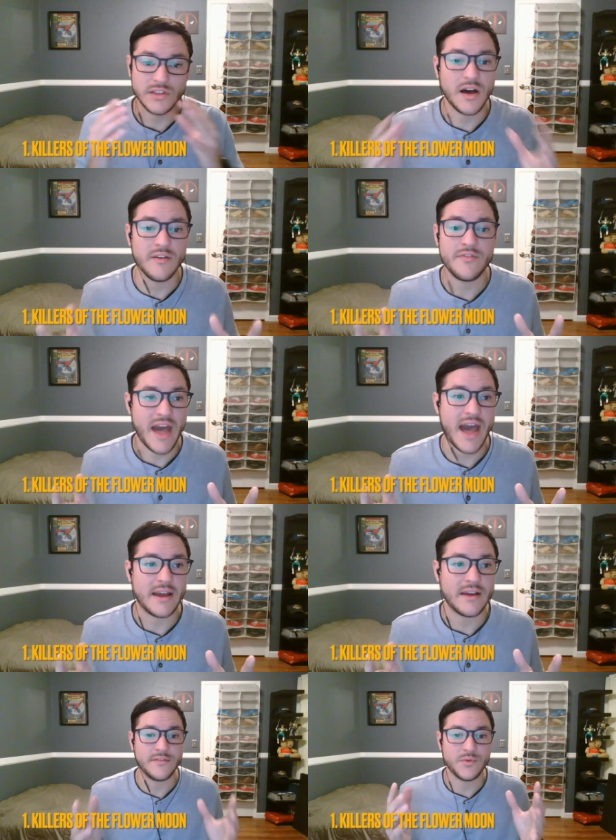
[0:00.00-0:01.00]
love
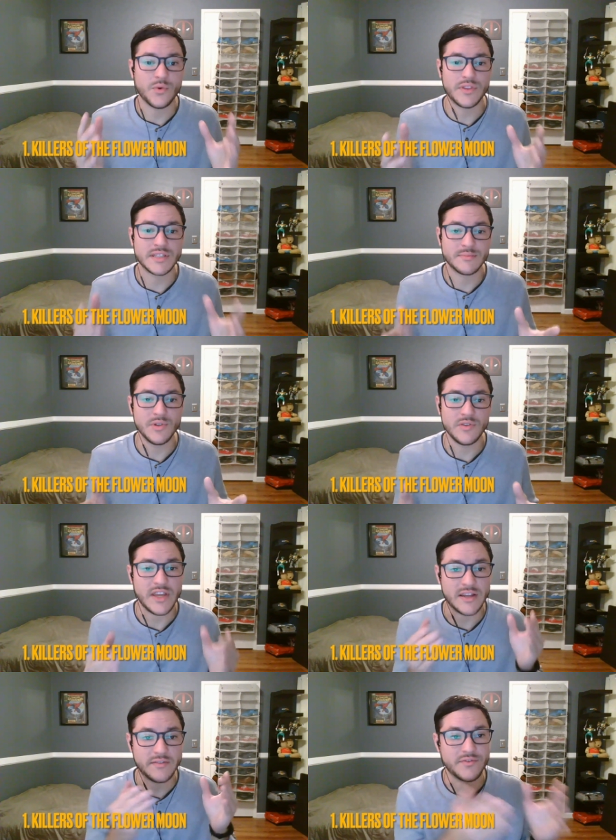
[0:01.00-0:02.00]
that for this
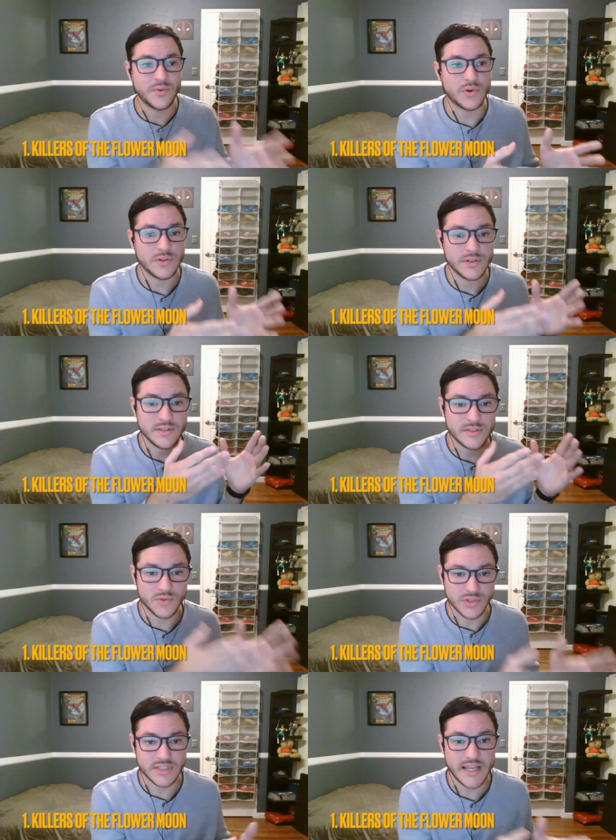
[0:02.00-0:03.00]
movie and for
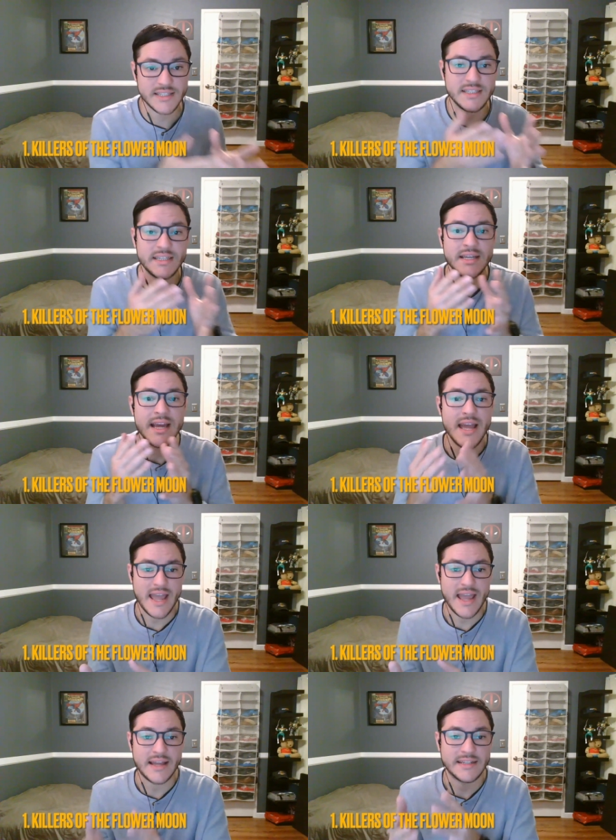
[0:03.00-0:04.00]
Scorsese
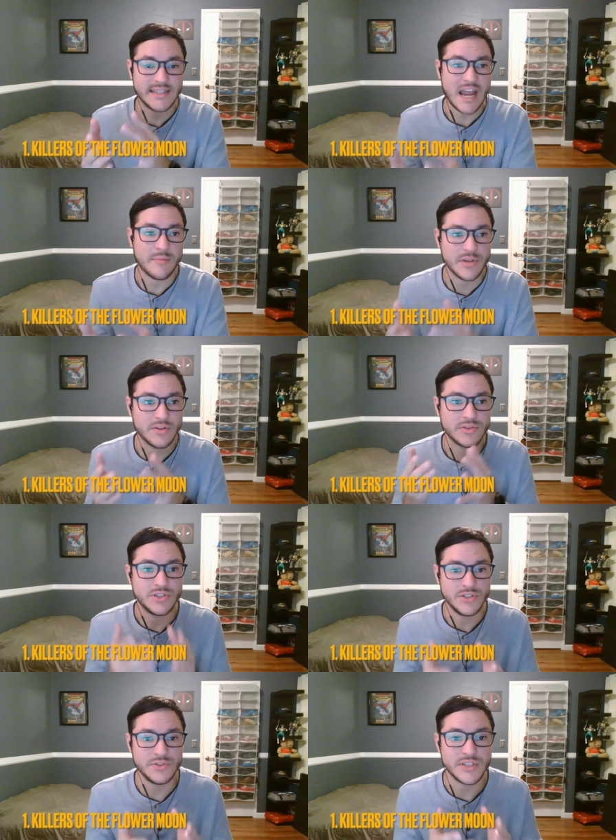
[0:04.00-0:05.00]
and DiCaprio to
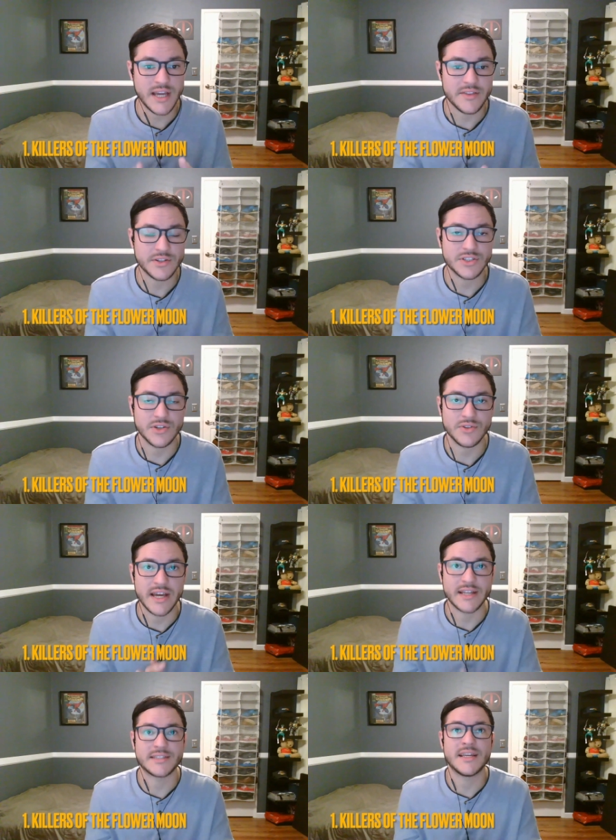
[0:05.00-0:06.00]
do together. So
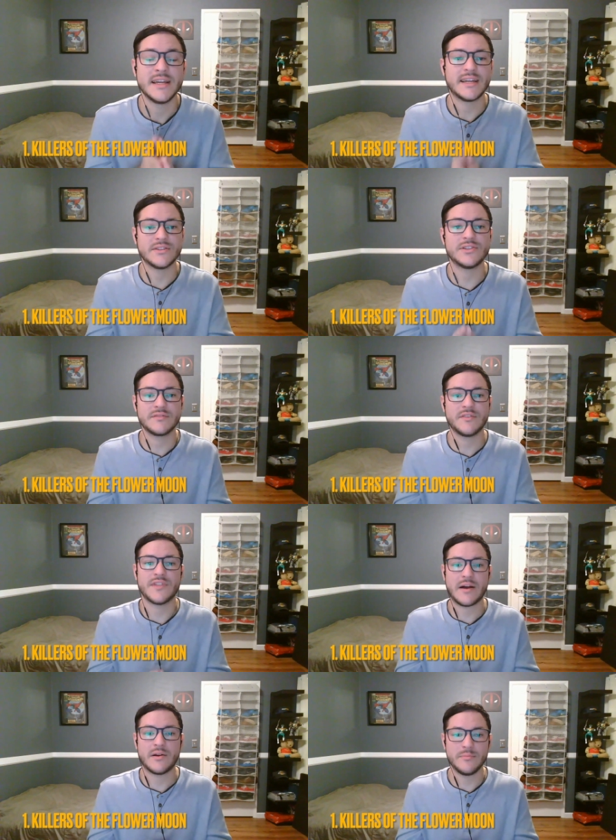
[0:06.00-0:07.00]
yes, Killers of the
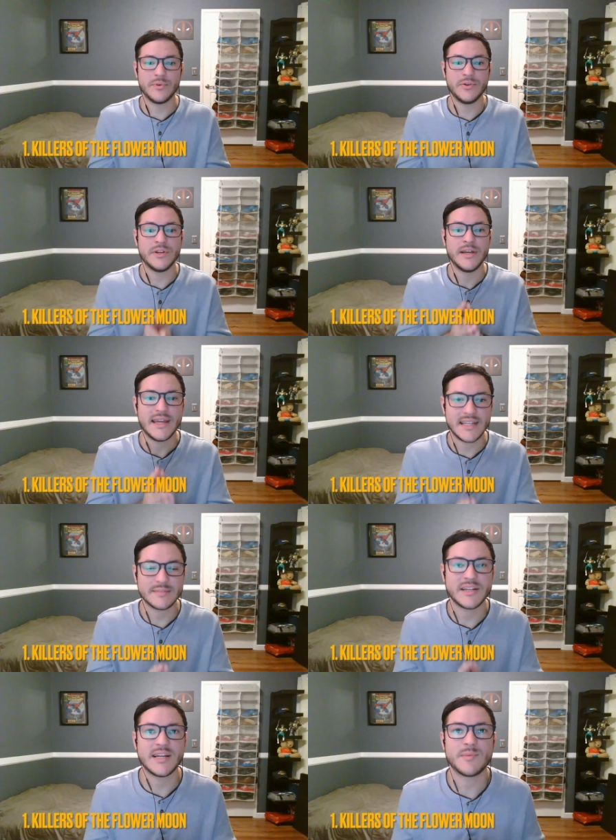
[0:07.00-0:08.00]
Flower Moon is
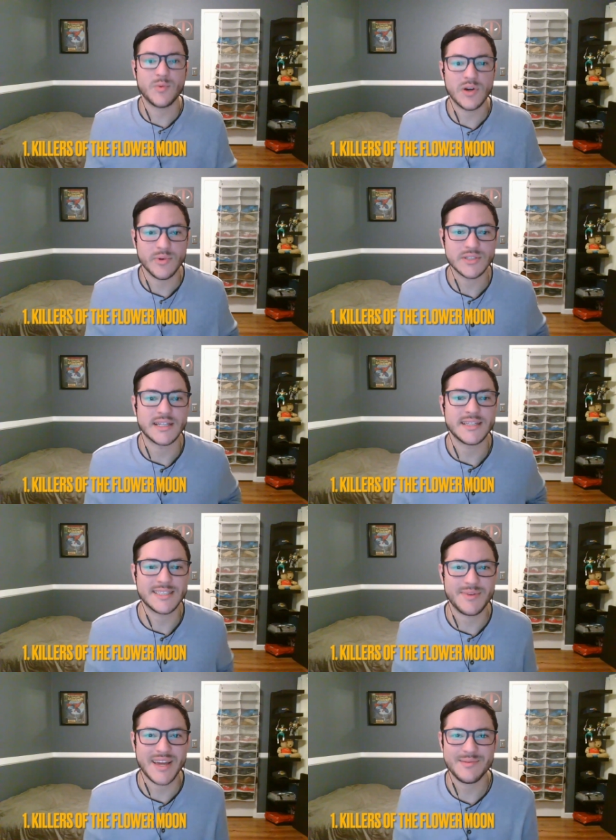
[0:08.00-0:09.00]
my number one most
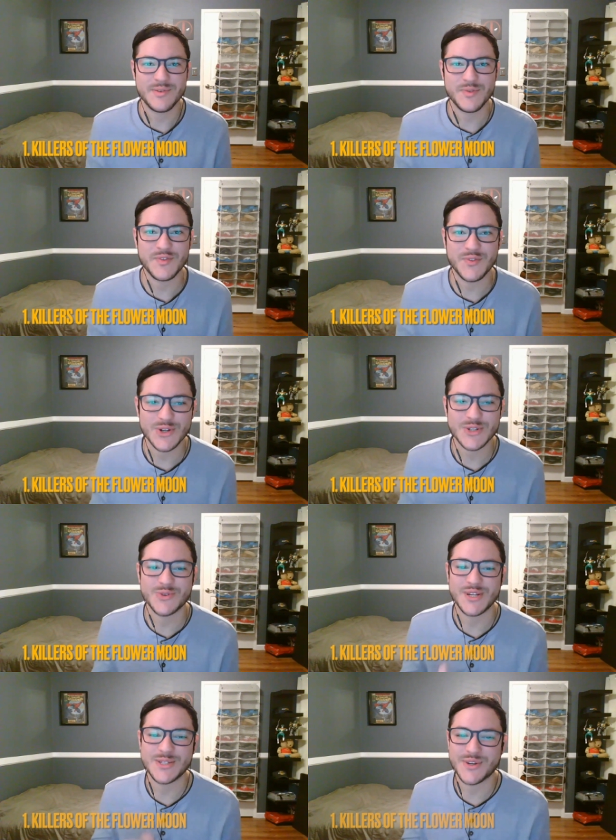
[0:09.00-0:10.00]
anticipated movie for
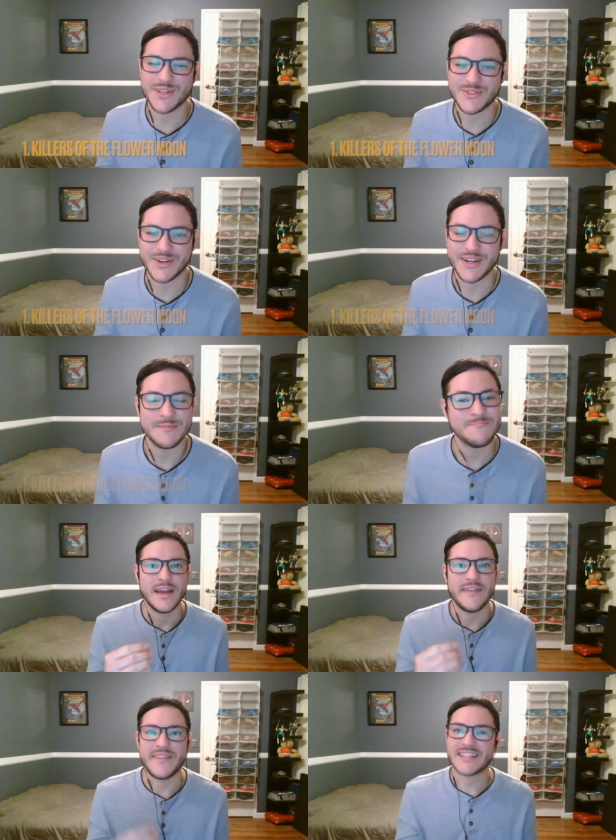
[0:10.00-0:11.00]
twenty twenty-three.
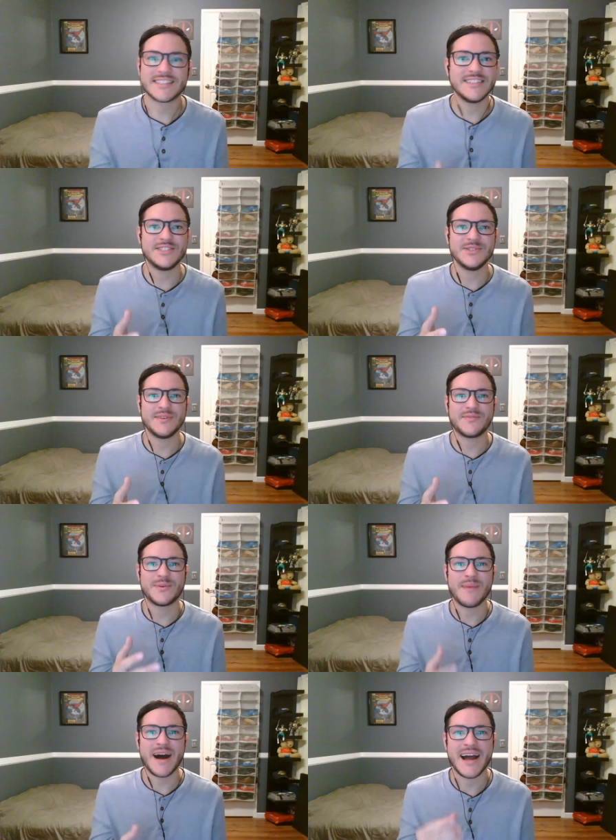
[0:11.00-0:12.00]
And that's going to do it for
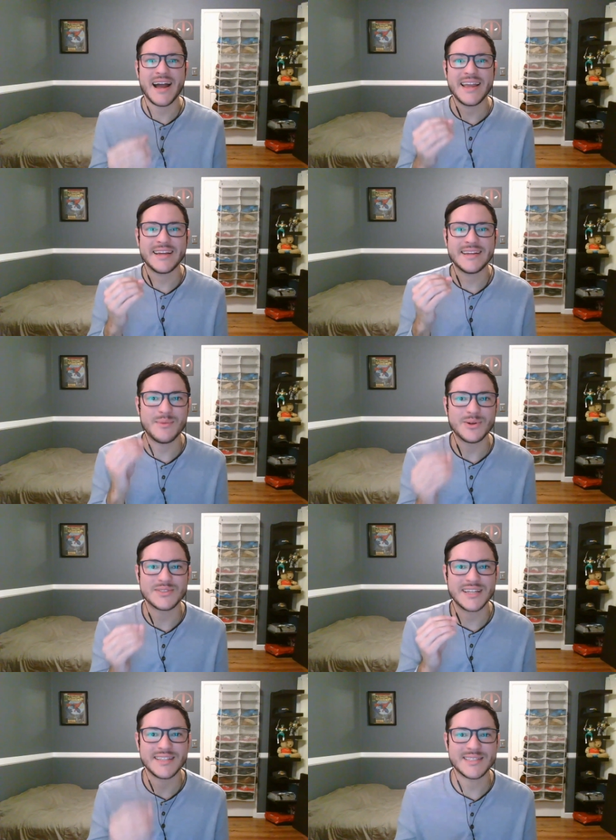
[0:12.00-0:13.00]
my
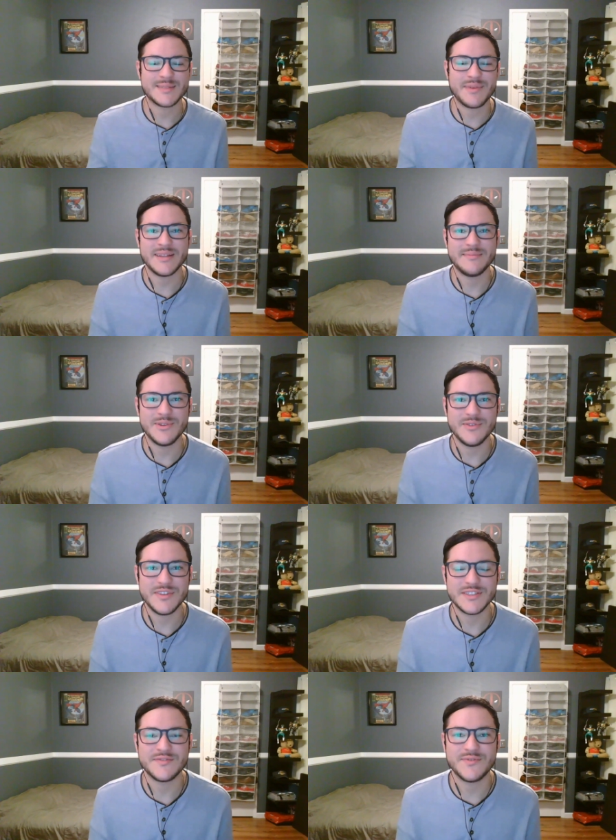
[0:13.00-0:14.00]
most anticipated
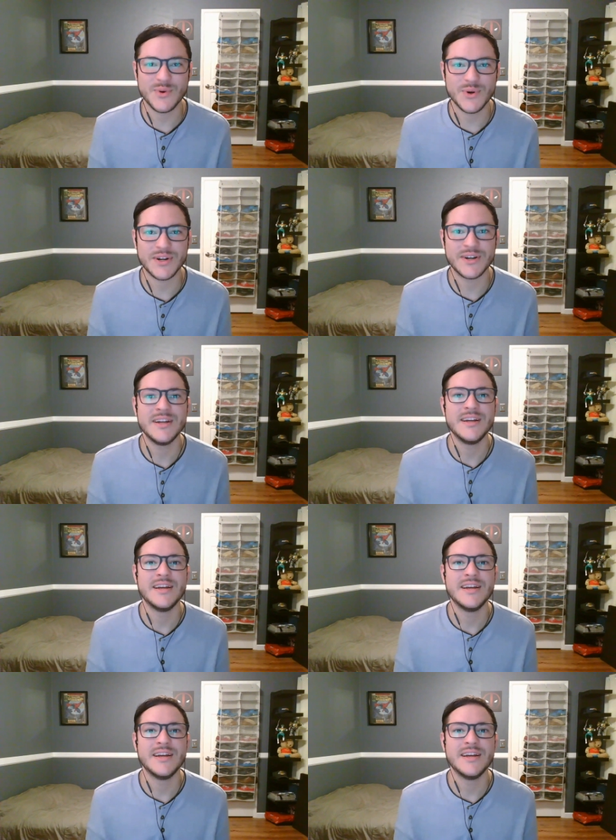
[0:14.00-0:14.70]
movies for